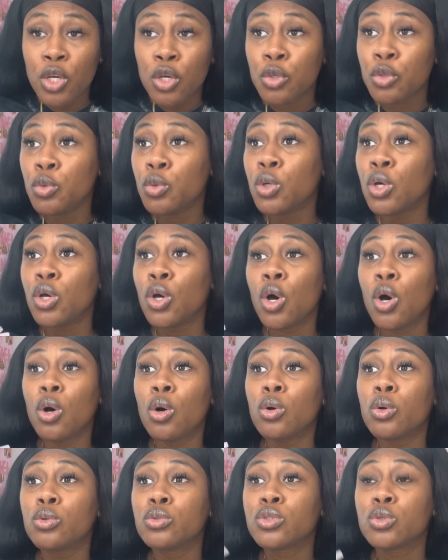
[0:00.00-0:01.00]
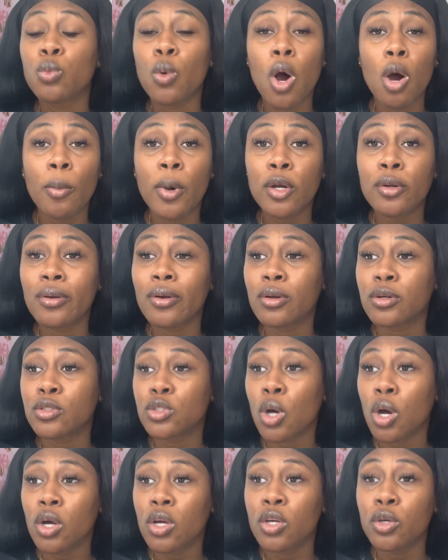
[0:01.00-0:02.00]
You can go to Walmart, you can go to
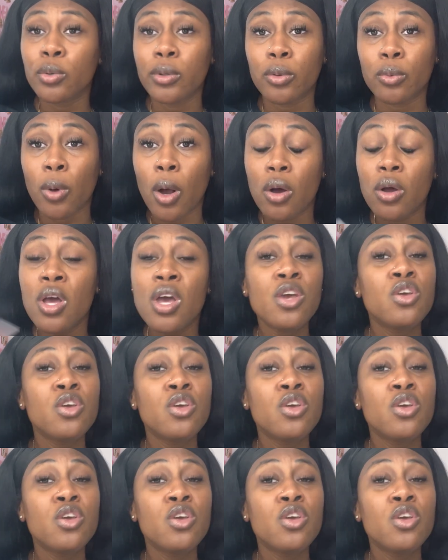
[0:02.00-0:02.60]
Target, you can go to Raw,